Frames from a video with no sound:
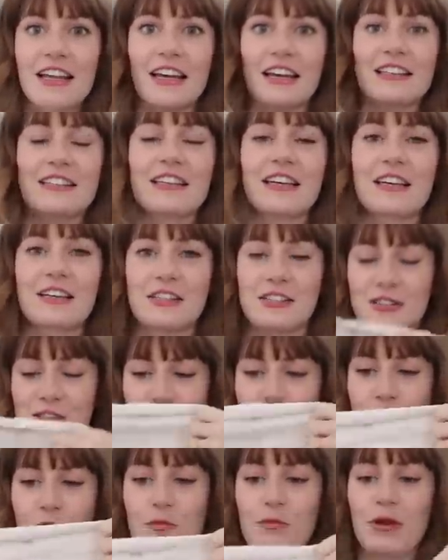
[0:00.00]
it's like
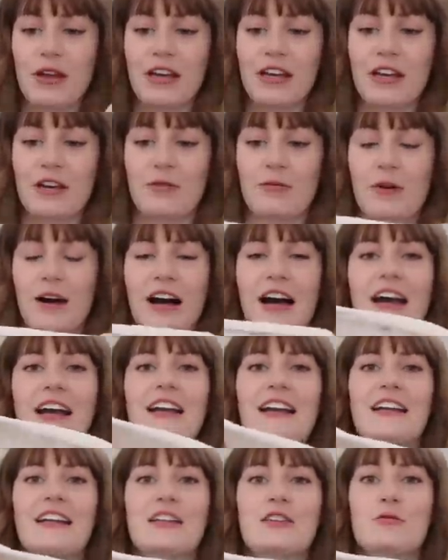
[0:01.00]
so big and
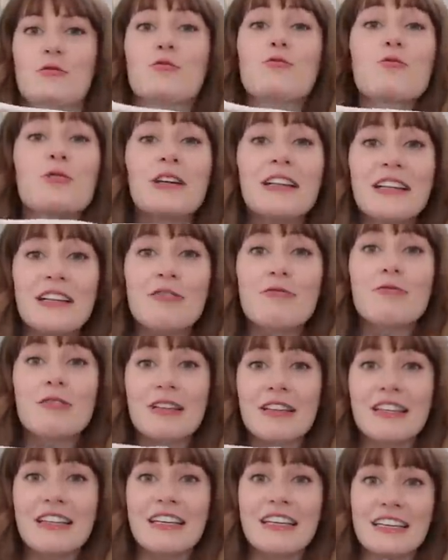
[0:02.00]
wide and it's really,
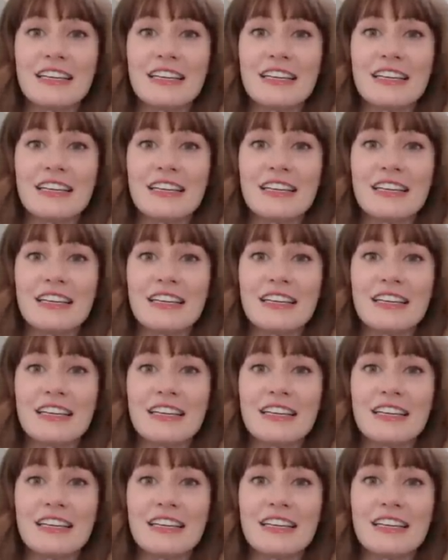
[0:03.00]
really